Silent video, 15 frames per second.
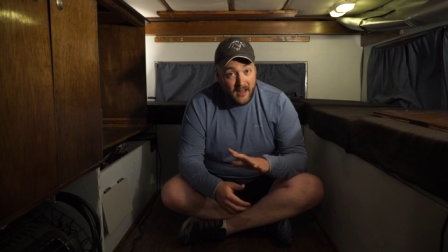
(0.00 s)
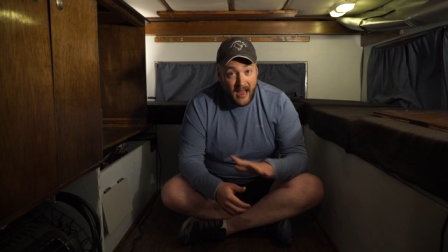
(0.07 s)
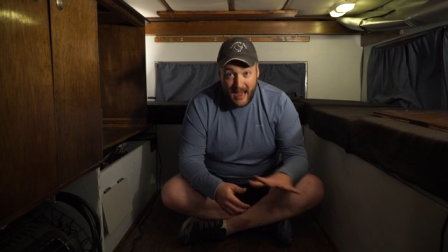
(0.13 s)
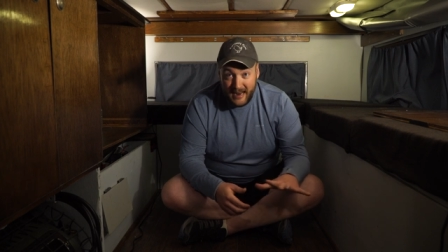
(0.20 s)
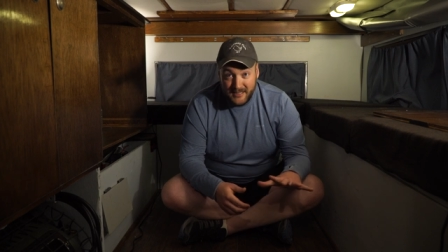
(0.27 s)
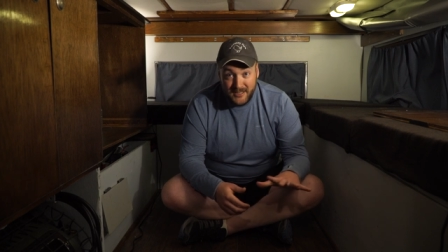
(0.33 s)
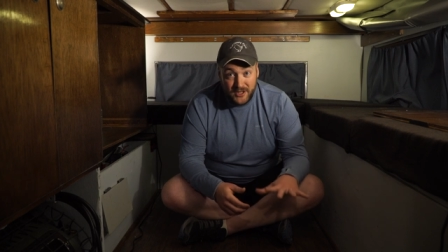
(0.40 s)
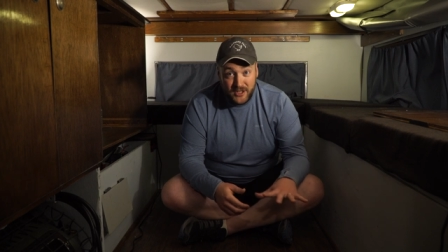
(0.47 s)

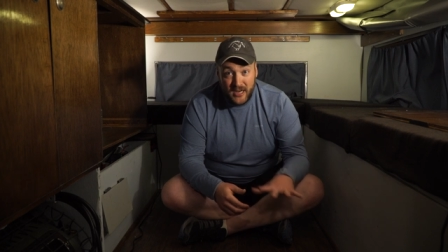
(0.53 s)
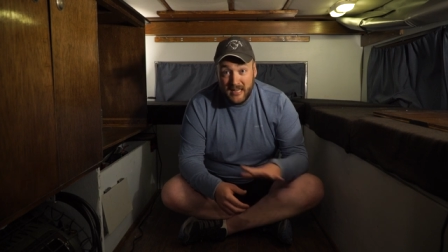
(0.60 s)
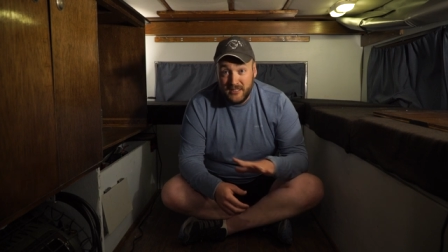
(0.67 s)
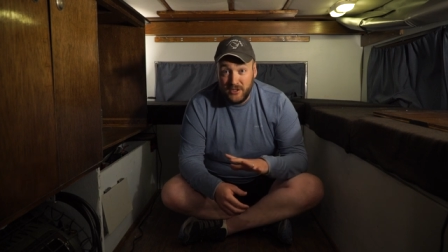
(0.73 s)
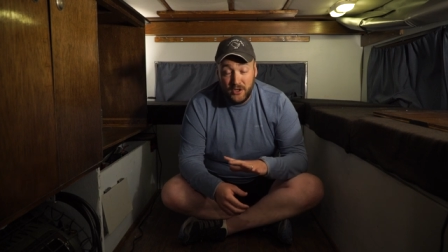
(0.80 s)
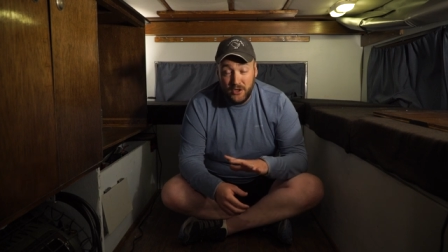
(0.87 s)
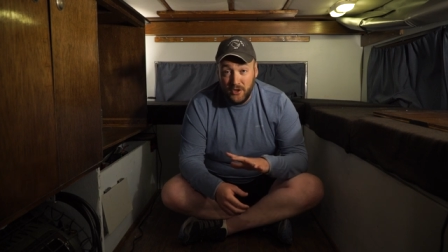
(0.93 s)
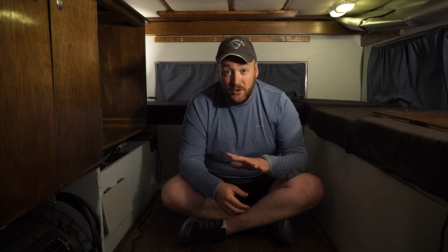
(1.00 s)
Highly
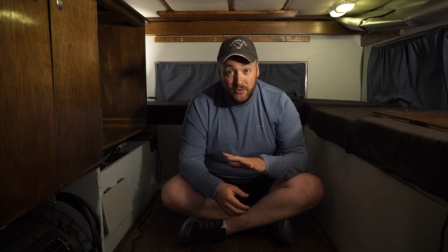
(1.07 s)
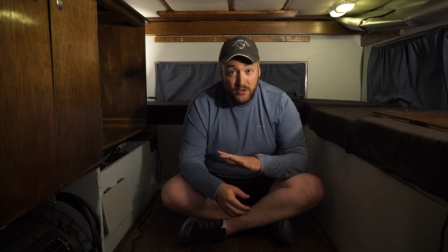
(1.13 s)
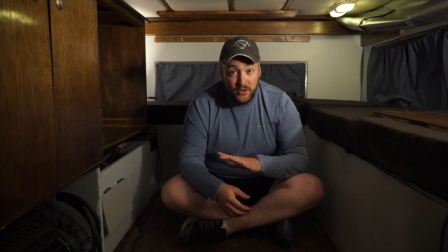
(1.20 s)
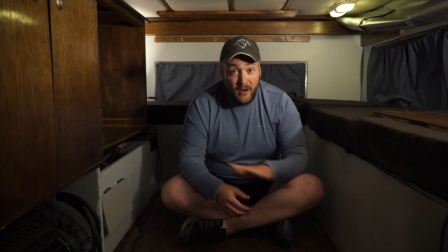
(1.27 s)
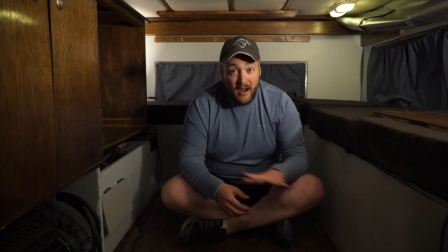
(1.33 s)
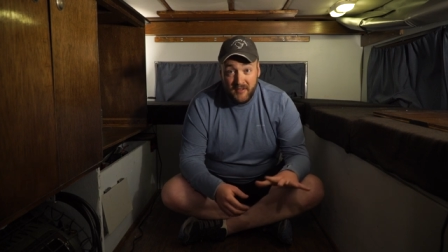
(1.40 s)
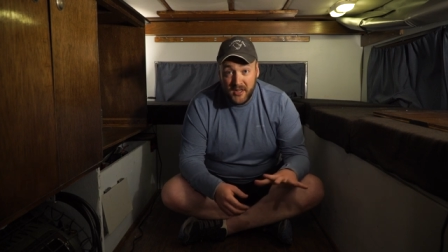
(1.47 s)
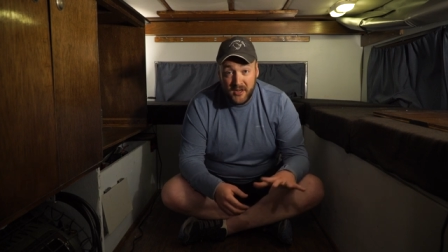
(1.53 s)
suggest you
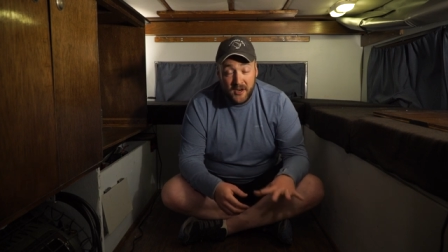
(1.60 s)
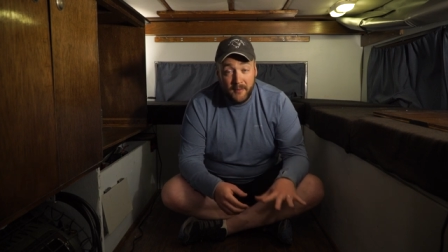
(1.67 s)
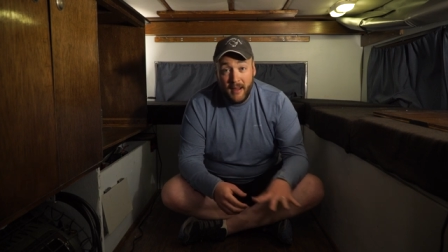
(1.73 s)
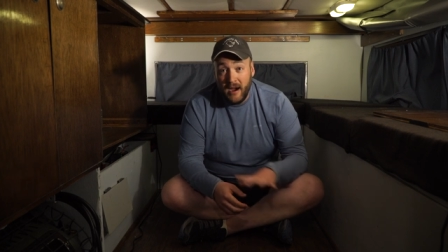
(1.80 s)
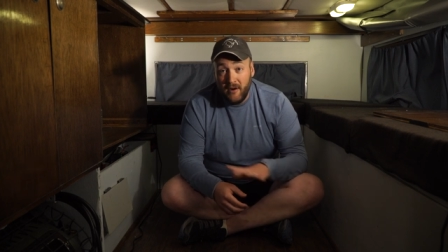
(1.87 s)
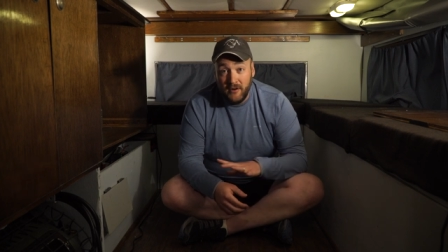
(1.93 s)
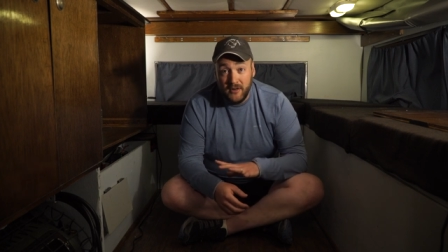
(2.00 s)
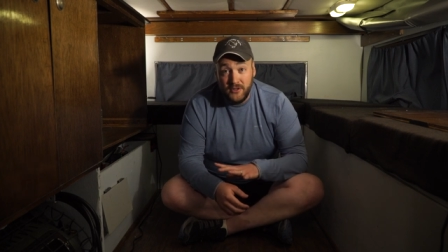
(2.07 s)
do everything in your
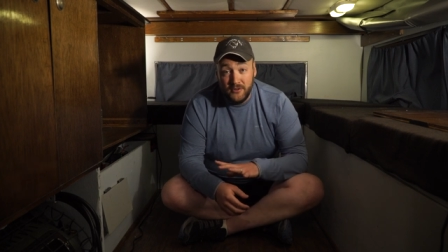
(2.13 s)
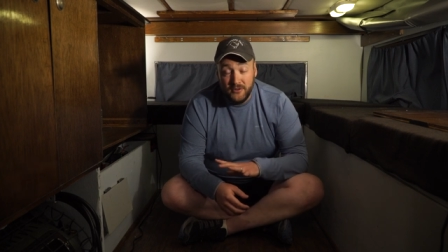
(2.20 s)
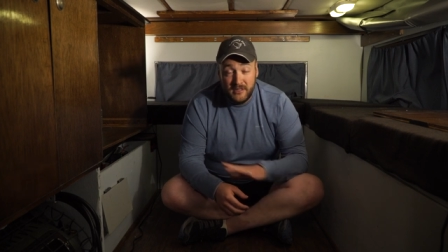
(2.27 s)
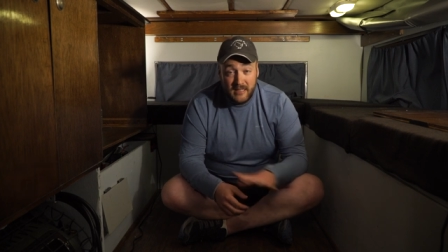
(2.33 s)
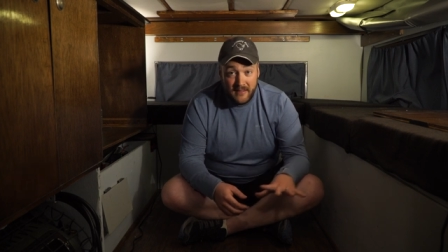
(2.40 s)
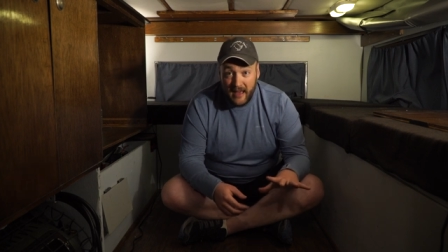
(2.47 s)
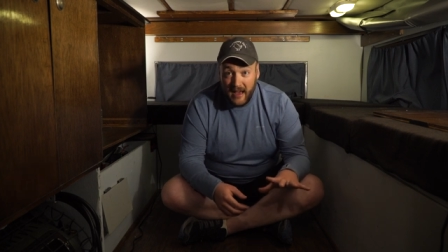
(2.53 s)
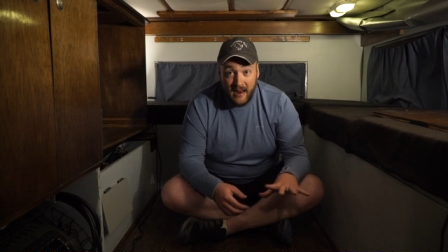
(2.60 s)
power to
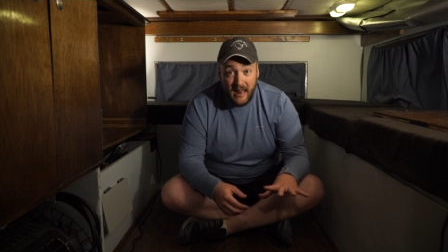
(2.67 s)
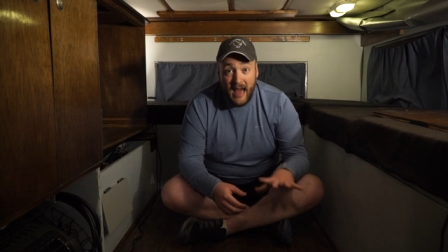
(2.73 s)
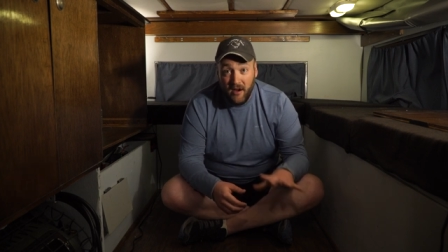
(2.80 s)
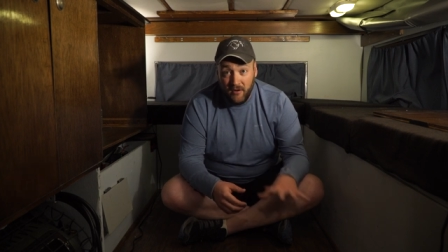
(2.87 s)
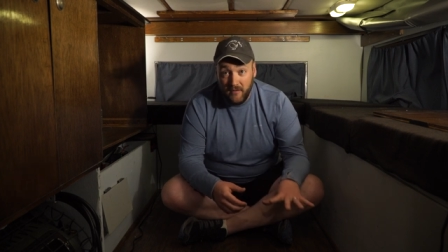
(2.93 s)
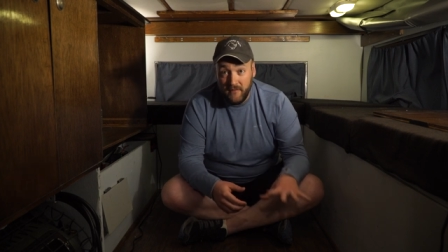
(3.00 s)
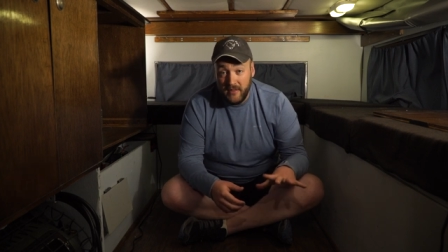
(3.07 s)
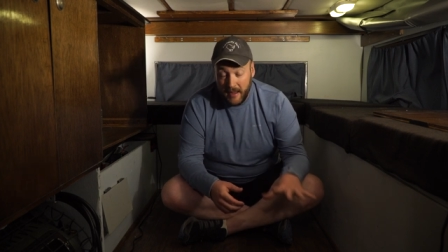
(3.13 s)
stay the hell
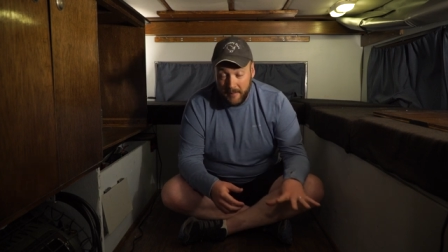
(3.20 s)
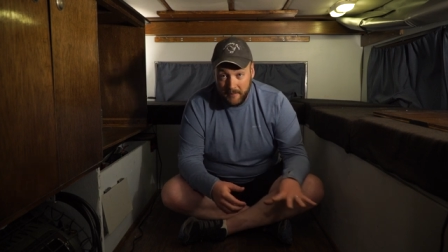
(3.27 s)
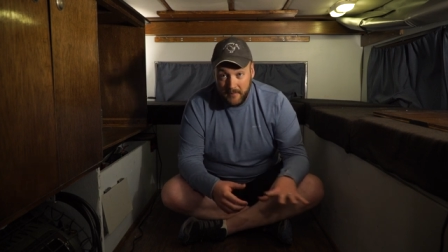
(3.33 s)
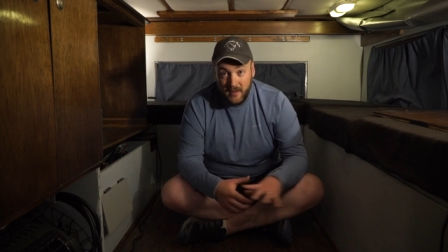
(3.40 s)
out of them.